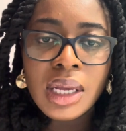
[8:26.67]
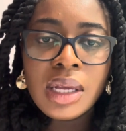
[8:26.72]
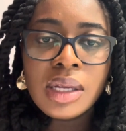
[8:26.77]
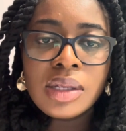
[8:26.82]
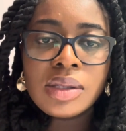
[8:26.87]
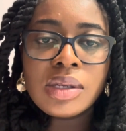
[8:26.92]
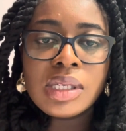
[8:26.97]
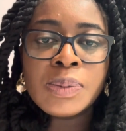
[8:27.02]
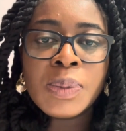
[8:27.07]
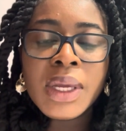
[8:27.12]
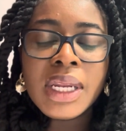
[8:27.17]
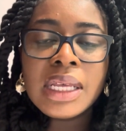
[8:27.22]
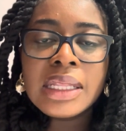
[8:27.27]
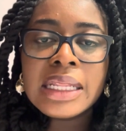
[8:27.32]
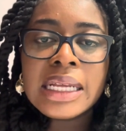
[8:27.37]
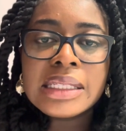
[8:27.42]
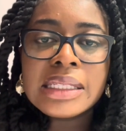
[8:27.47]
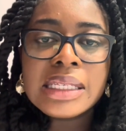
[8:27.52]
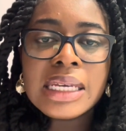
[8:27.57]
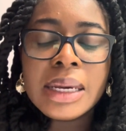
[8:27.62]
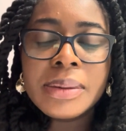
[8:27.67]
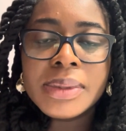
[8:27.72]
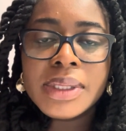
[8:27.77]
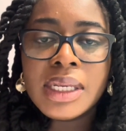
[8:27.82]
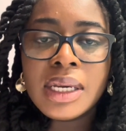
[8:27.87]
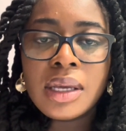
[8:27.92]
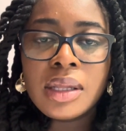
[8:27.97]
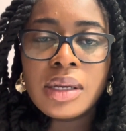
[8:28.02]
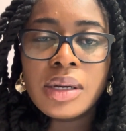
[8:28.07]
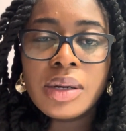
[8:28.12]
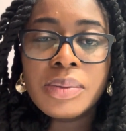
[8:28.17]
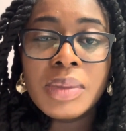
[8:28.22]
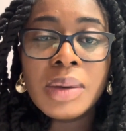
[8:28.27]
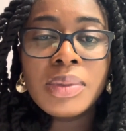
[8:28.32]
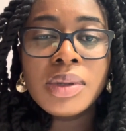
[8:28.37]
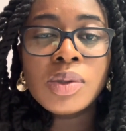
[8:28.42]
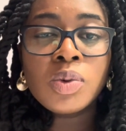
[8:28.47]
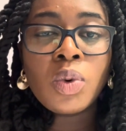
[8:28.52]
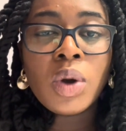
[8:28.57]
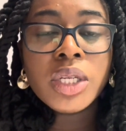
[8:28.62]
So spending that time together,
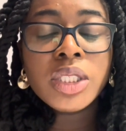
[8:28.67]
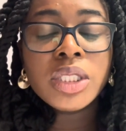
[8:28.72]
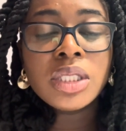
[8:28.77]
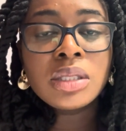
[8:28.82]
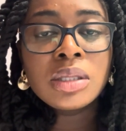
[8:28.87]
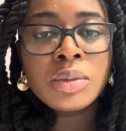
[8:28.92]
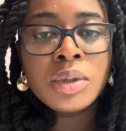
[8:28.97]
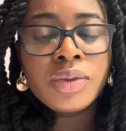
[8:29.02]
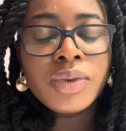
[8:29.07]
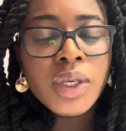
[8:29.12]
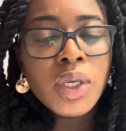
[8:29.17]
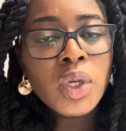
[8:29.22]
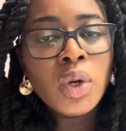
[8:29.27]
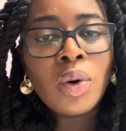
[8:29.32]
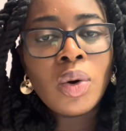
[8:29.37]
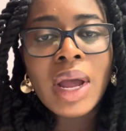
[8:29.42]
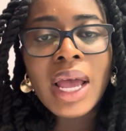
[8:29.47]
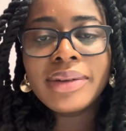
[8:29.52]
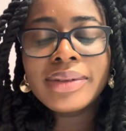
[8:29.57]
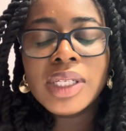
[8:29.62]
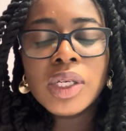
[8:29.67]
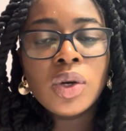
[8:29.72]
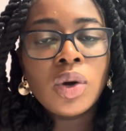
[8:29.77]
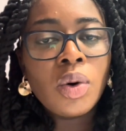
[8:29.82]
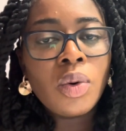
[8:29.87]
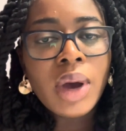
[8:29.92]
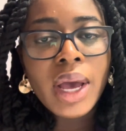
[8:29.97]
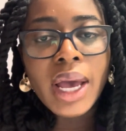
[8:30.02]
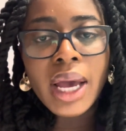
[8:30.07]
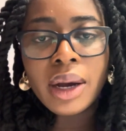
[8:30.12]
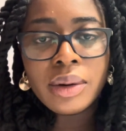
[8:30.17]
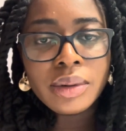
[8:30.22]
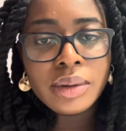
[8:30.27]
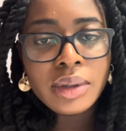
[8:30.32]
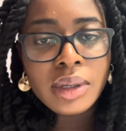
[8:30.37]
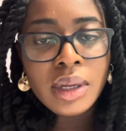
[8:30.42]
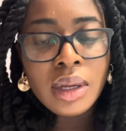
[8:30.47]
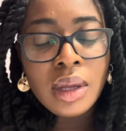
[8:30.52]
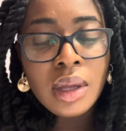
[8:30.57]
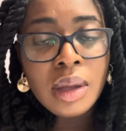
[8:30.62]
maybe it's watching a movie. You don't have to go out,
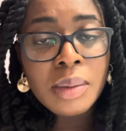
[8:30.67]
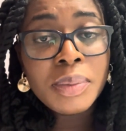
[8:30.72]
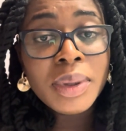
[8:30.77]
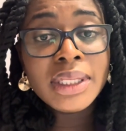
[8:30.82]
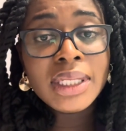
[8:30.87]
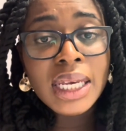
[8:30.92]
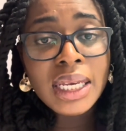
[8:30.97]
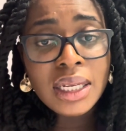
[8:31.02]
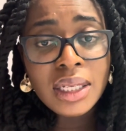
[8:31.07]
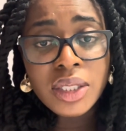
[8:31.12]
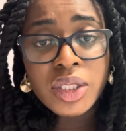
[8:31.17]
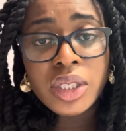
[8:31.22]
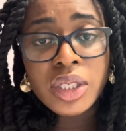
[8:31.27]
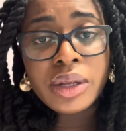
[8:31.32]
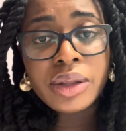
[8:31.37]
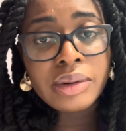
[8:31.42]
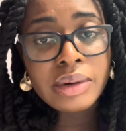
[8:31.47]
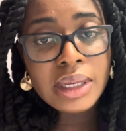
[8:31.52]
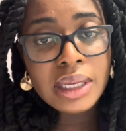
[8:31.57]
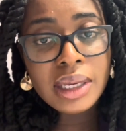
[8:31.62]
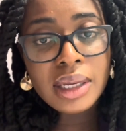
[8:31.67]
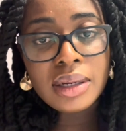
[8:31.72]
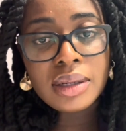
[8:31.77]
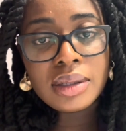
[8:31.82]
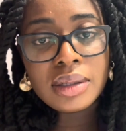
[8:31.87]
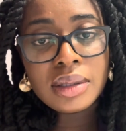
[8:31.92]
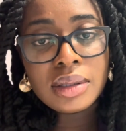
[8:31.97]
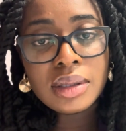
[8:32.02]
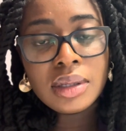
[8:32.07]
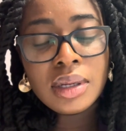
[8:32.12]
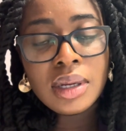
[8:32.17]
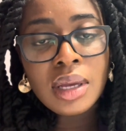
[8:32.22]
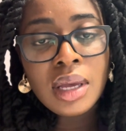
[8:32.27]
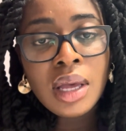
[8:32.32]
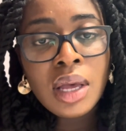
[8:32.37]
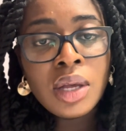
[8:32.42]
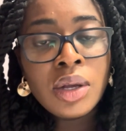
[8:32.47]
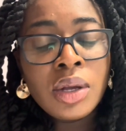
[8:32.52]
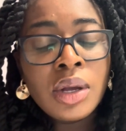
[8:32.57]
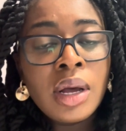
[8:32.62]
but date each other
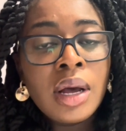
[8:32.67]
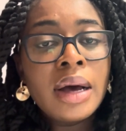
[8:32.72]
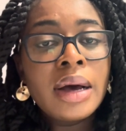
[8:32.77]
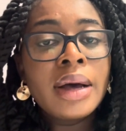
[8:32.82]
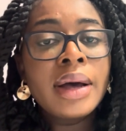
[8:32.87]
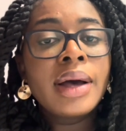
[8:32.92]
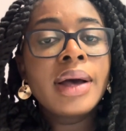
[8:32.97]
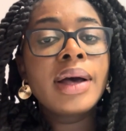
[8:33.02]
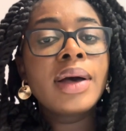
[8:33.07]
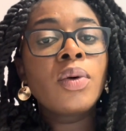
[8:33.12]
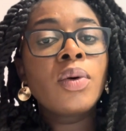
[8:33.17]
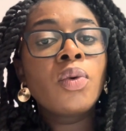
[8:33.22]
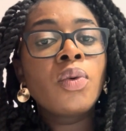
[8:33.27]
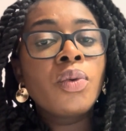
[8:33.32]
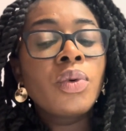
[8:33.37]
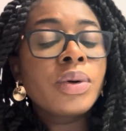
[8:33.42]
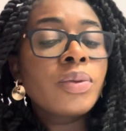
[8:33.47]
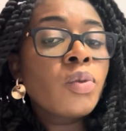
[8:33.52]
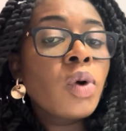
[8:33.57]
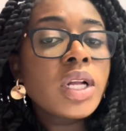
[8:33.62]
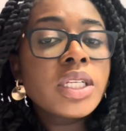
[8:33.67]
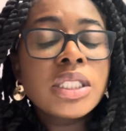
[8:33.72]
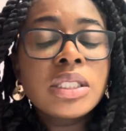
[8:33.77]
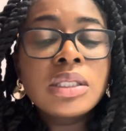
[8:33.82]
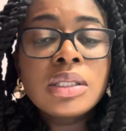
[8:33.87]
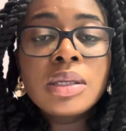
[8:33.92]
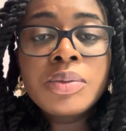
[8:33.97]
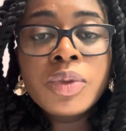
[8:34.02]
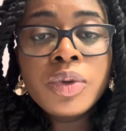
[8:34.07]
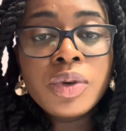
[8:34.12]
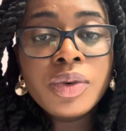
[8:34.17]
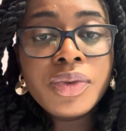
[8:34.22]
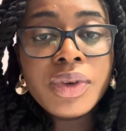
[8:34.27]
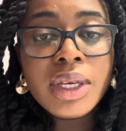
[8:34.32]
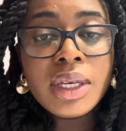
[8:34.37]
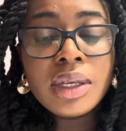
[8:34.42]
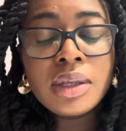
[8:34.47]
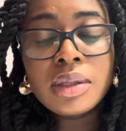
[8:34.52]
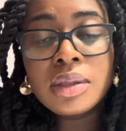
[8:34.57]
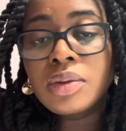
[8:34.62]
again. Watching a
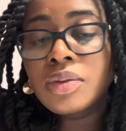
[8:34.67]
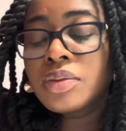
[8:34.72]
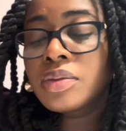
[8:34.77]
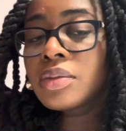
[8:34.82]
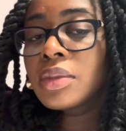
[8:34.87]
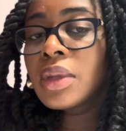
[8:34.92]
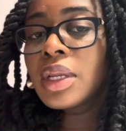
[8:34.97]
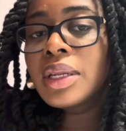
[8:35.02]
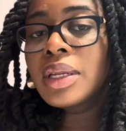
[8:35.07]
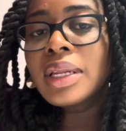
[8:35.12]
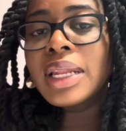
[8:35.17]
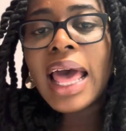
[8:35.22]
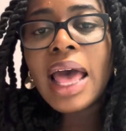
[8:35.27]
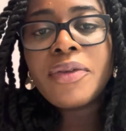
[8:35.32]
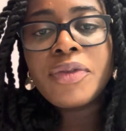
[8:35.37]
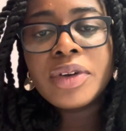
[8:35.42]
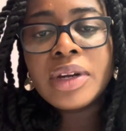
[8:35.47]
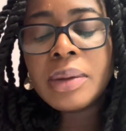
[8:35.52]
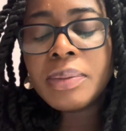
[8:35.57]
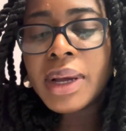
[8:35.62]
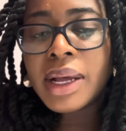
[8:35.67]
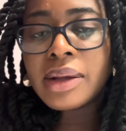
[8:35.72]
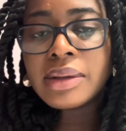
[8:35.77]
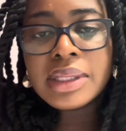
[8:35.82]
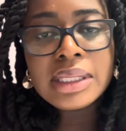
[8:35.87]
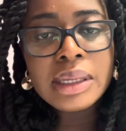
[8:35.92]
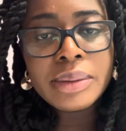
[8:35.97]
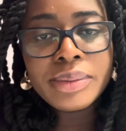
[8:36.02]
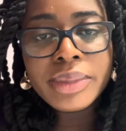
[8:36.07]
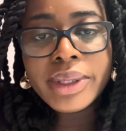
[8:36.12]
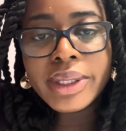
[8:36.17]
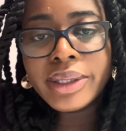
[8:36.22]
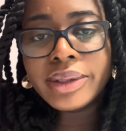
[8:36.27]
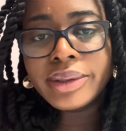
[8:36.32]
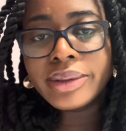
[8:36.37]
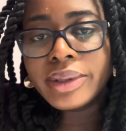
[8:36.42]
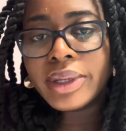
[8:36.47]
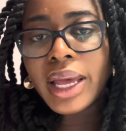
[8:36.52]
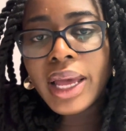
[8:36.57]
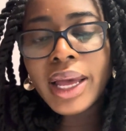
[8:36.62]
movie, laughing about
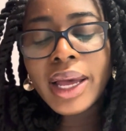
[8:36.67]
something.